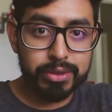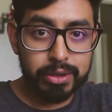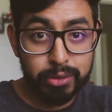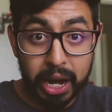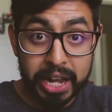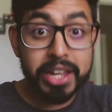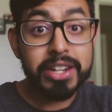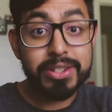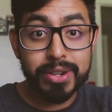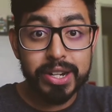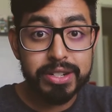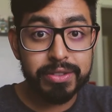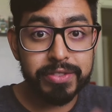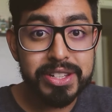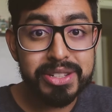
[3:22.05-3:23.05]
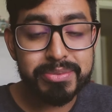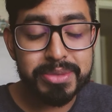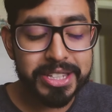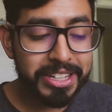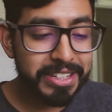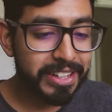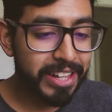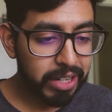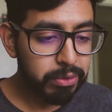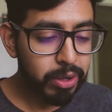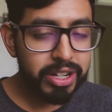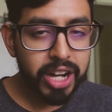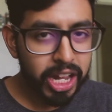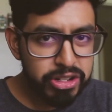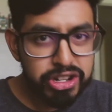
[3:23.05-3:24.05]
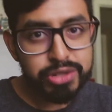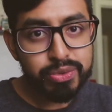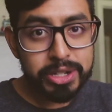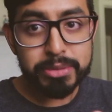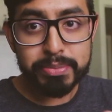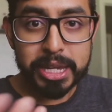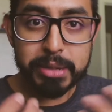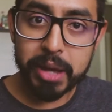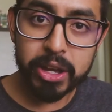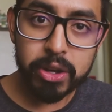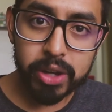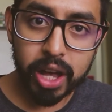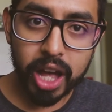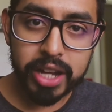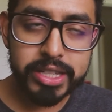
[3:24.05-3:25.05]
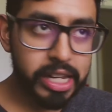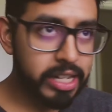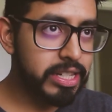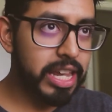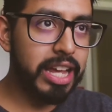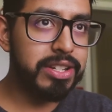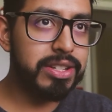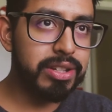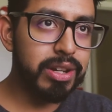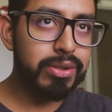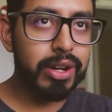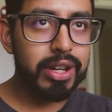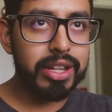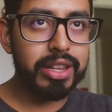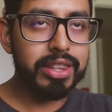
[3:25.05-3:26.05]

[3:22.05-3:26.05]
write and direct films and and one I just want to make my own content and so uh,